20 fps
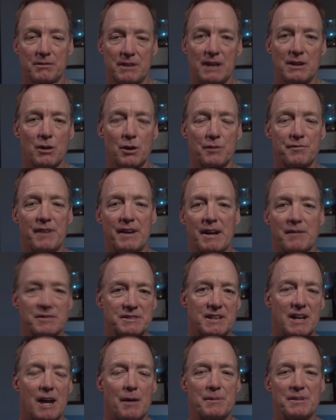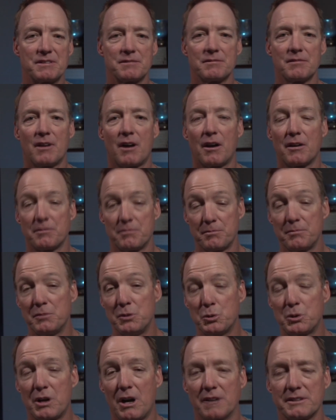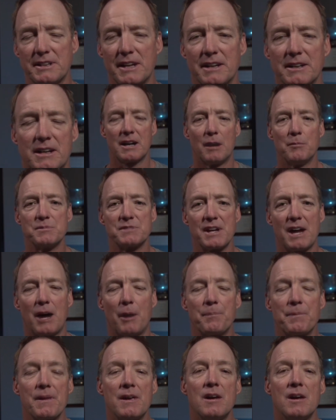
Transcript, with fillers: Get notified every time that our new content comes out.